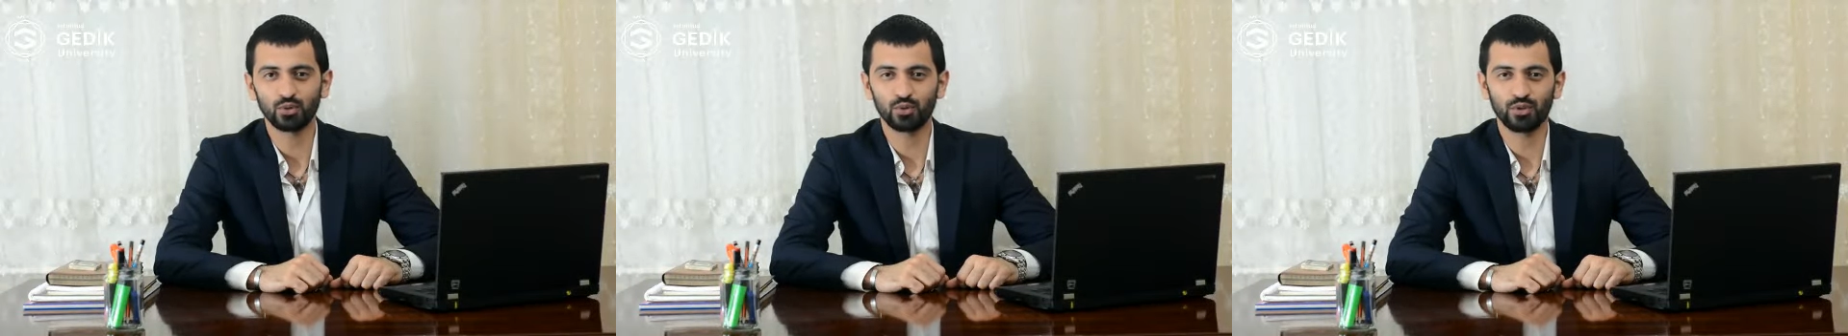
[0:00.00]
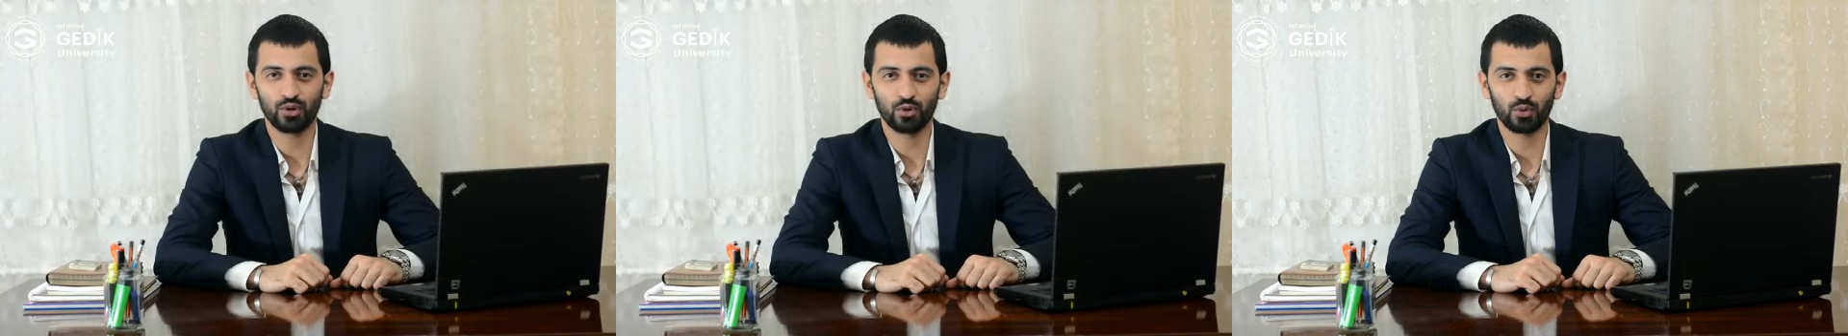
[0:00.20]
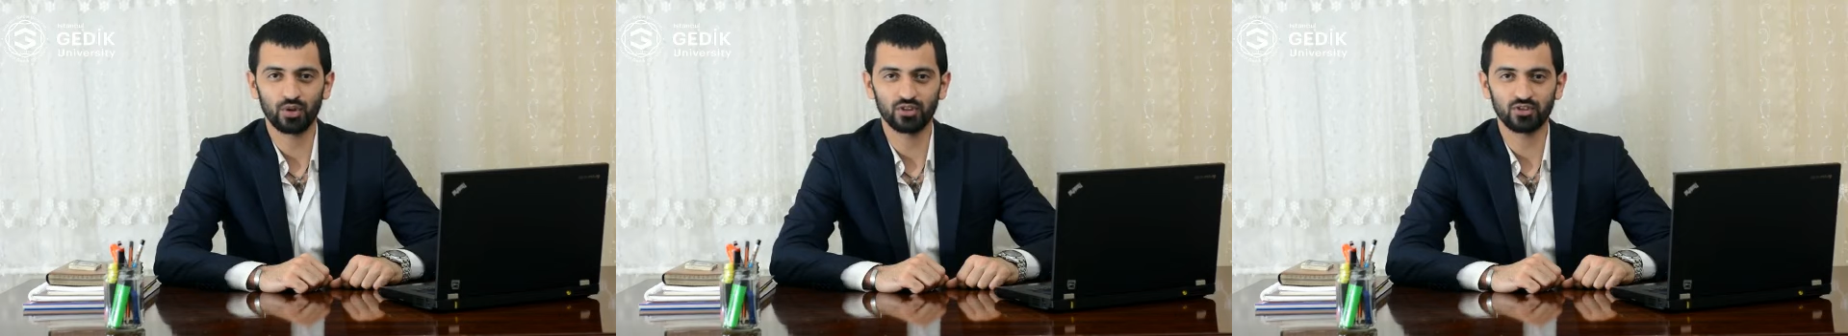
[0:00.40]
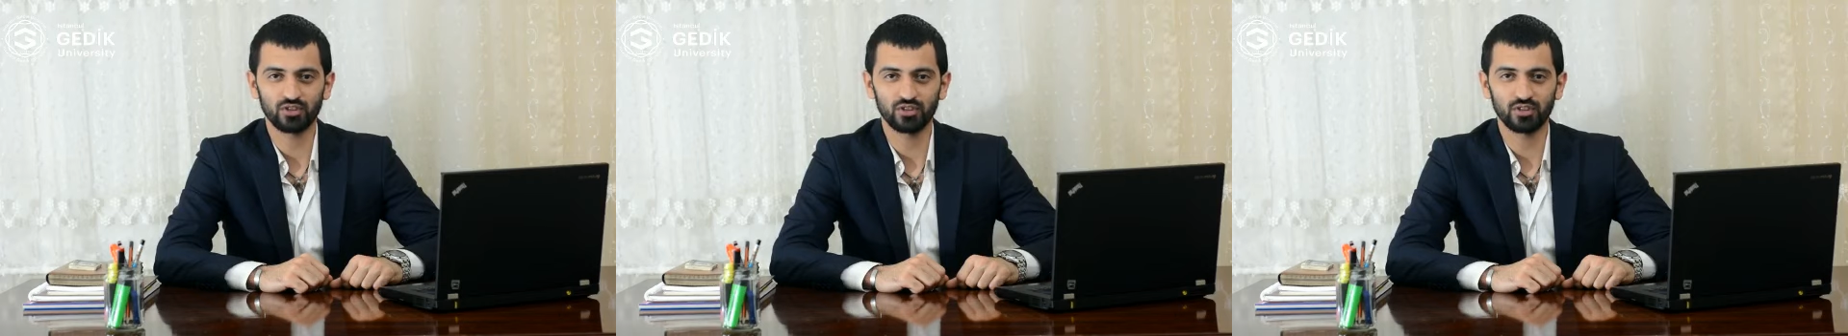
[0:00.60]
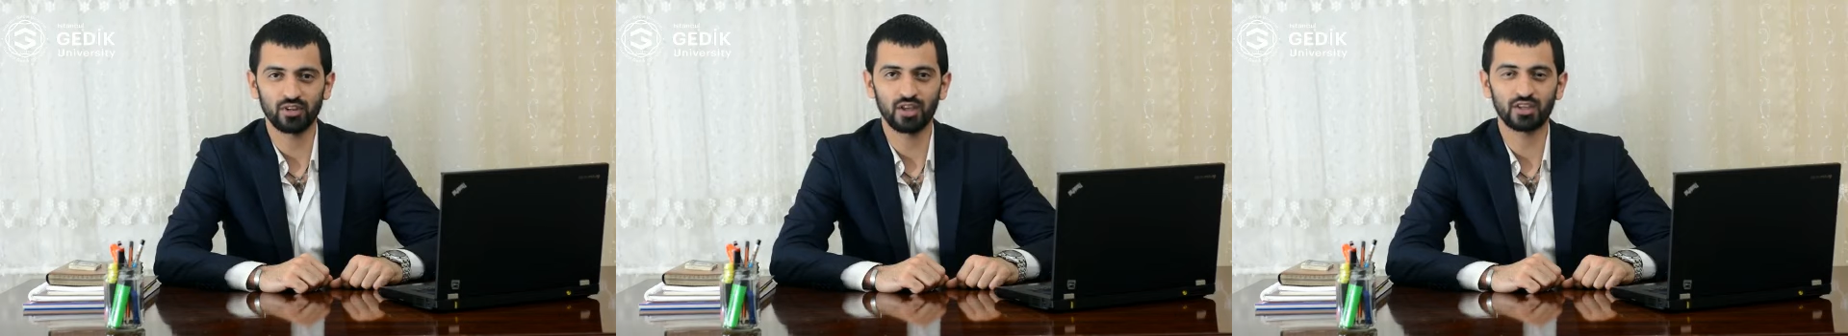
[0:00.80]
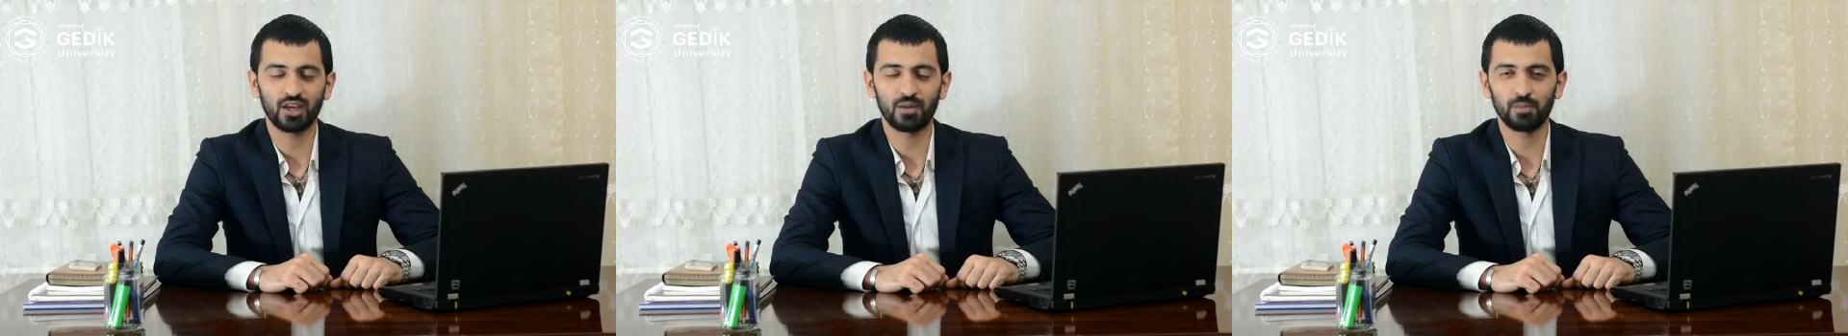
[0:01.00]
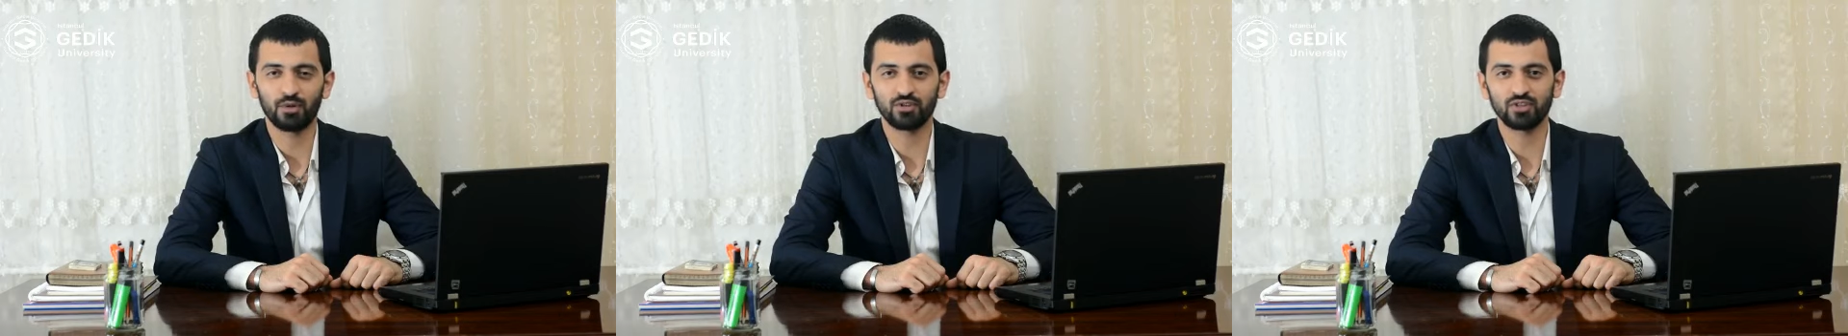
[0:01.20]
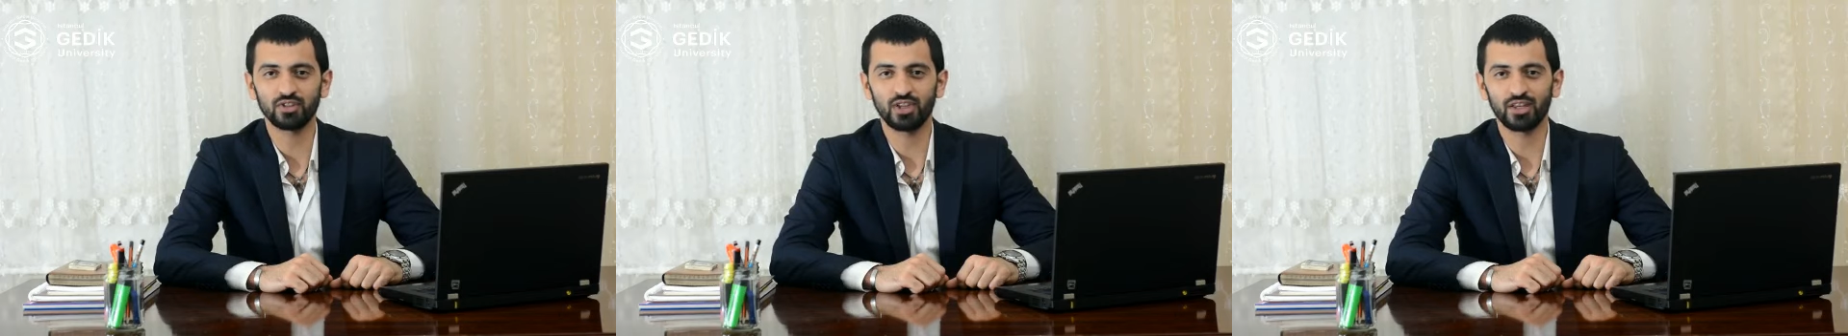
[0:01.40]
to the question that I
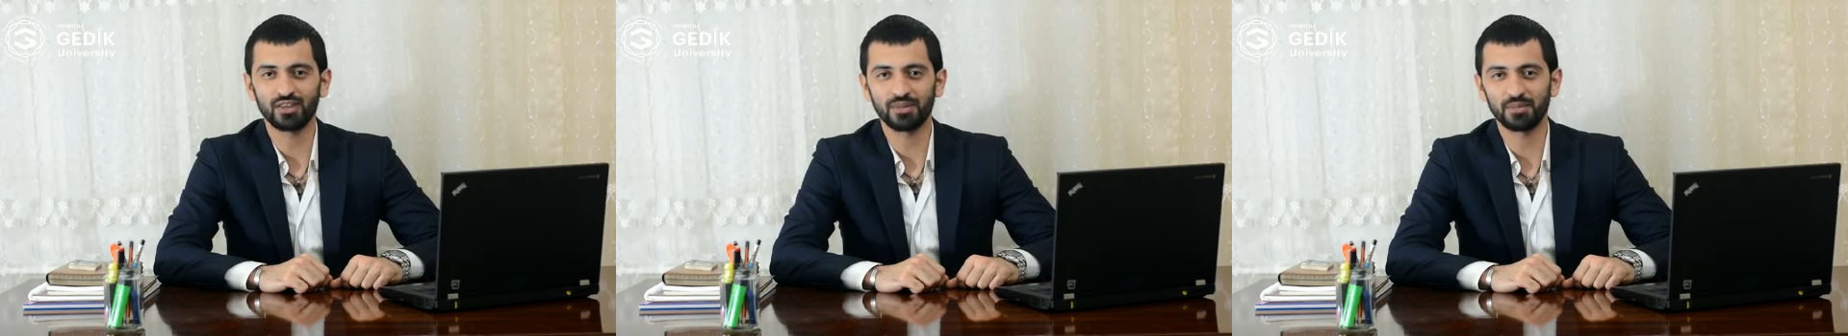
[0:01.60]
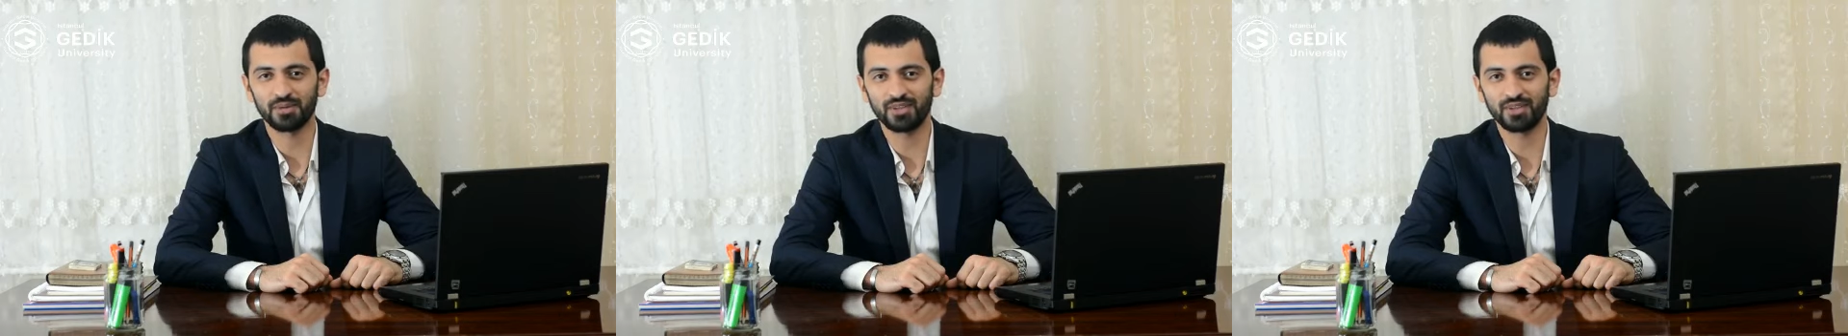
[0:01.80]
posted at the